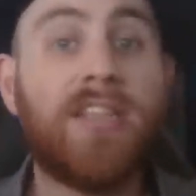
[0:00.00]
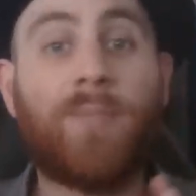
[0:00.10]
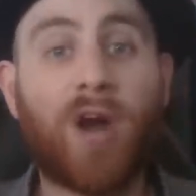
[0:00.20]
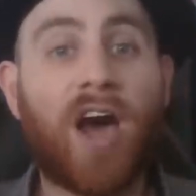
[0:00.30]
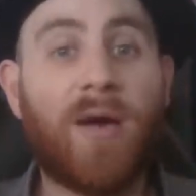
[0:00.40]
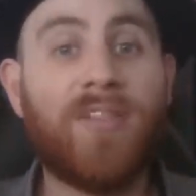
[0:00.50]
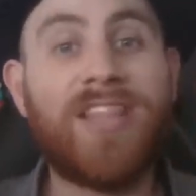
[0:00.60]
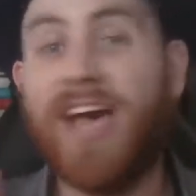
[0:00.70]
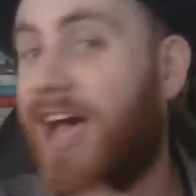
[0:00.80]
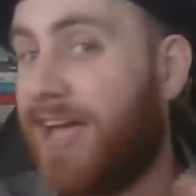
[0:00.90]

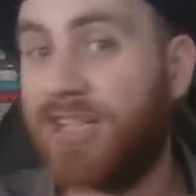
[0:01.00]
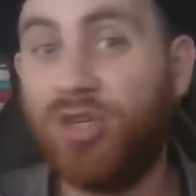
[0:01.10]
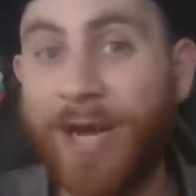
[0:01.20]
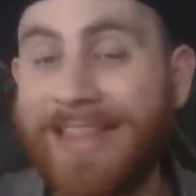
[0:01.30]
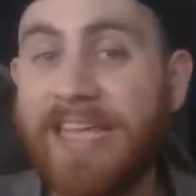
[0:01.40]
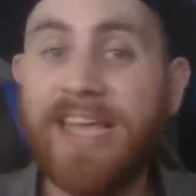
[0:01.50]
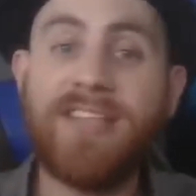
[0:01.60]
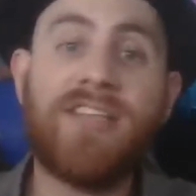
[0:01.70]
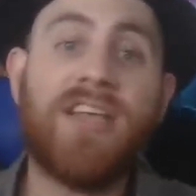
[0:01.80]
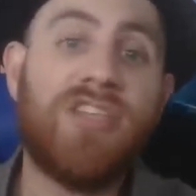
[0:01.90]
The great thing
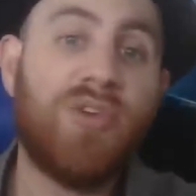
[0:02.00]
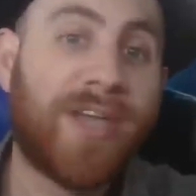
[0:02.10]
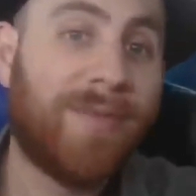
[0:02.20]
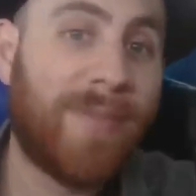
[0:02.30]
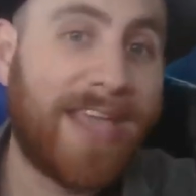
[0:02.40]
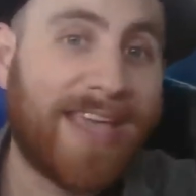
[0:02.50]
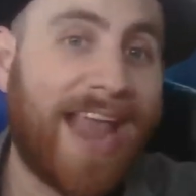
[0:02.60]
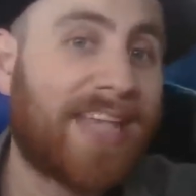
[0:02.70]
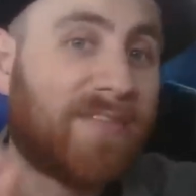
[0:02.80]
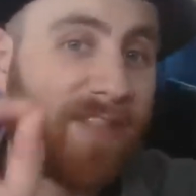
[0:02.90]
is you can make
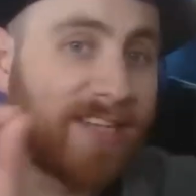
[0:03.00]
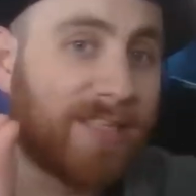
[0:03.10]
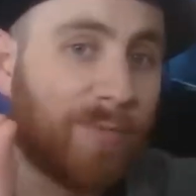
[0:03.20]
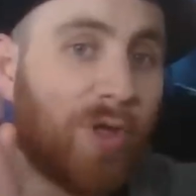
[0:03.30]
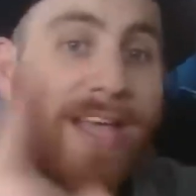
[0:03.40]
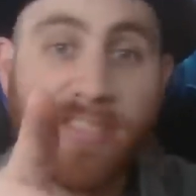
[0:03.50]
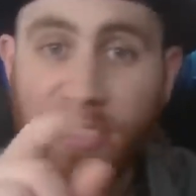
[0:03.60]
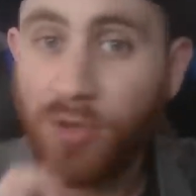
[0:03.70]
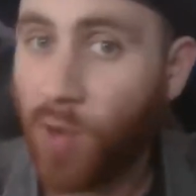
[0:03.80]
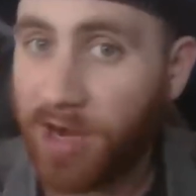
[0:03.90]
it as flexible as
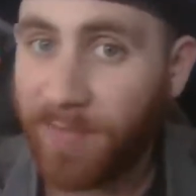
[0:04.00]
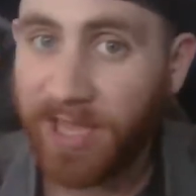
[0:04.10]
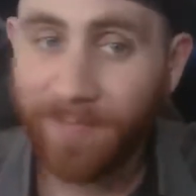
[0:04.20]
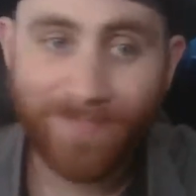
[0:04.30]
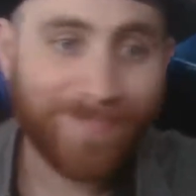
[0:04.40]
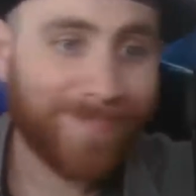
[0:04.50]
you want to be.